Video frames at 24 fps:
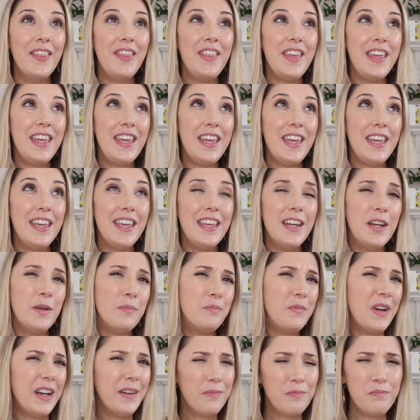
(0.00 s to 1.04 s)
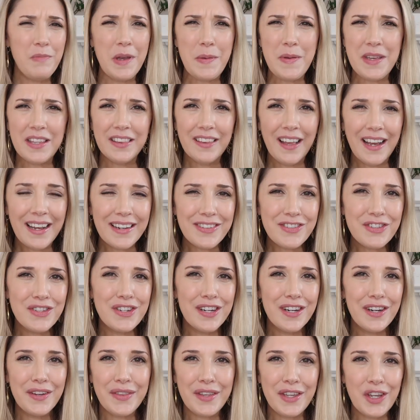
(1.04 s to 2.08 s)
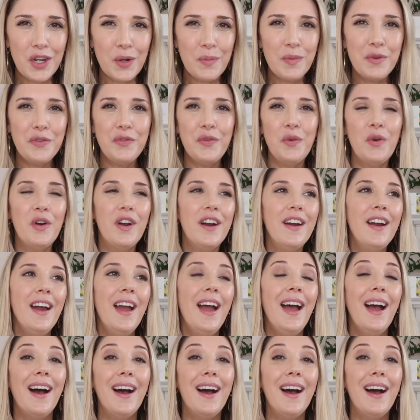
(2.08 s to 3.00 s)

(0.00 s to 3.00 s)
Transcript: the, in a, maybe last year, the year before,